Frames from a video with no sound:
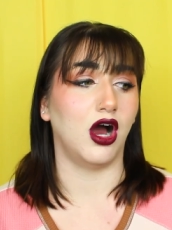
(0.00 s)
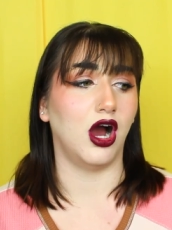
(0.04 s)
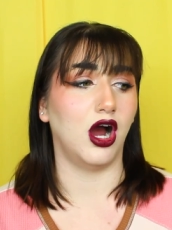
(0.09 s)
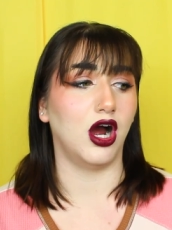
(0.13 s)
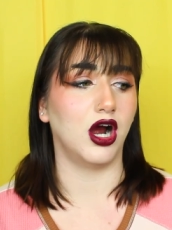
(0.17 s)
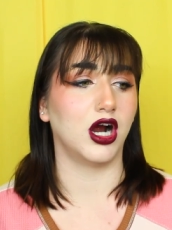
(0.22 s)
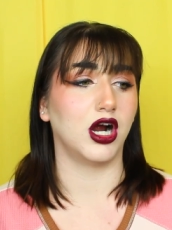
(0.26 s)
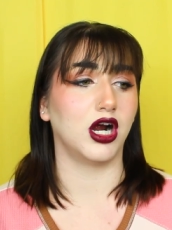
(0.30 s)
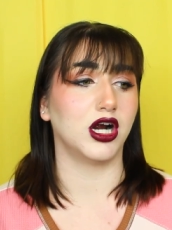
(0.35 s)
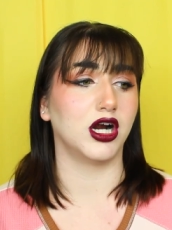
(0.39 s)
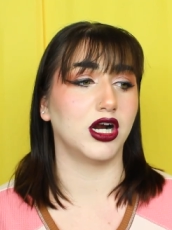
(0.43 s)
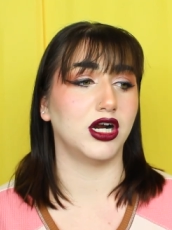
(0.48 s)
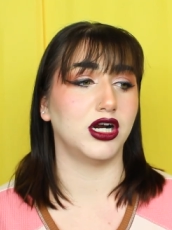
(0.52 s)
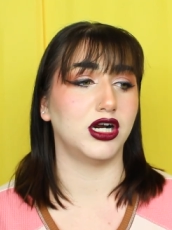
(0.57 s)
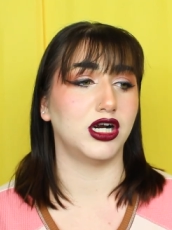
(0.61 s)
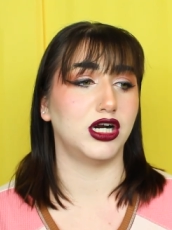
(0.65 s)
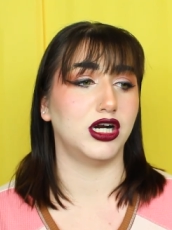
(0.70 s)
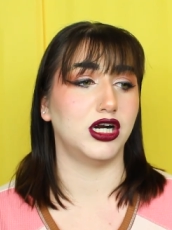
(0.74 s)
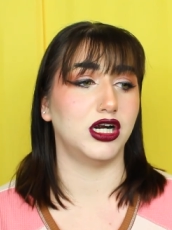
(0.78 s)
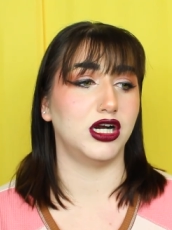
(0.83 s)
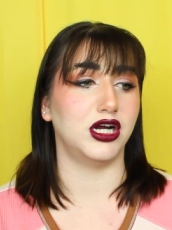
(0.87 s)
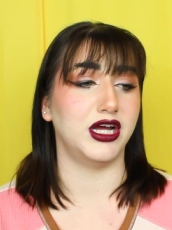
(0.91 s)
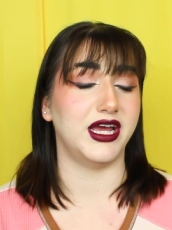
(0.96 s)
are
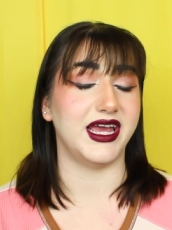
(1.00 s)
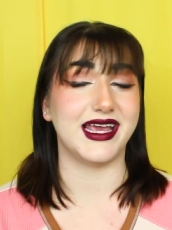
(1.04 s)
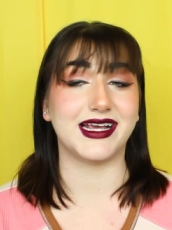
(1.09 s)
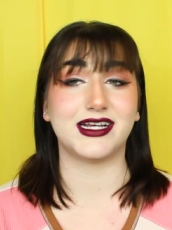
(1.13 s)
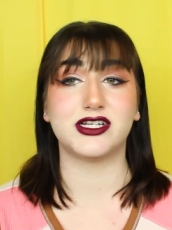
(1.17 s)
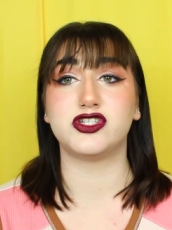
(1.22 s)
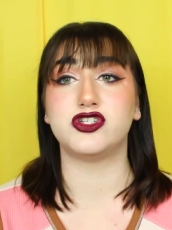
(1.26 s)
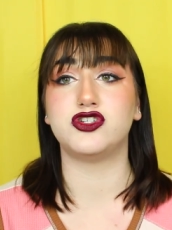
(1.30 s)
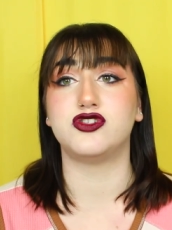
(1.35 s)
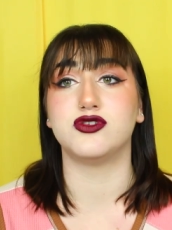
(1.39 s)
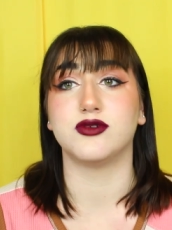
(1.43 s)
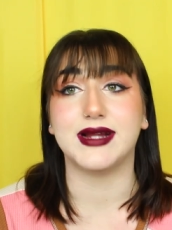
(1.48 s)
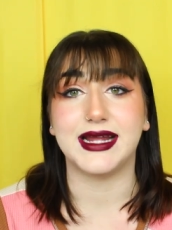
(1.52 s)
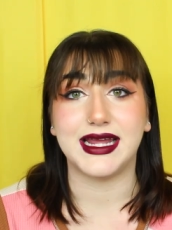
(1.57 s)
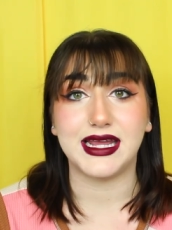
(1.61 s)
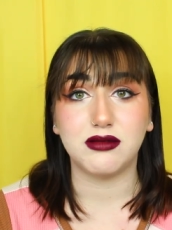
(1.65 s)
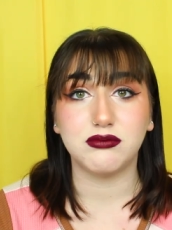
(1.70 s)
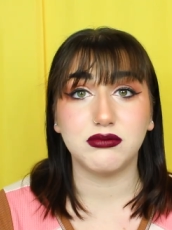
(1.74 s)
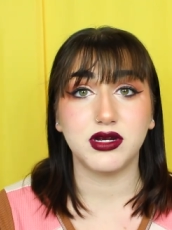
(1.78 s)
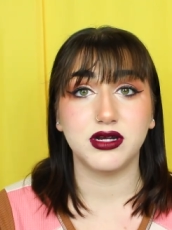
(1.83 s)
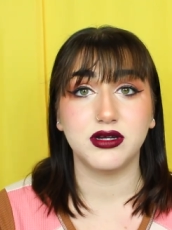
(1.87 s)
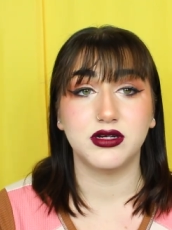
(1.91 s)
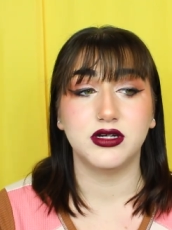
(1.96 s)

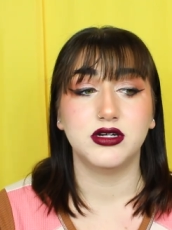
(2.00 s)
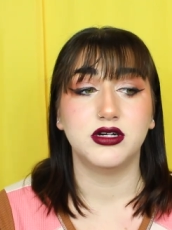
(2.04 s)
extreme.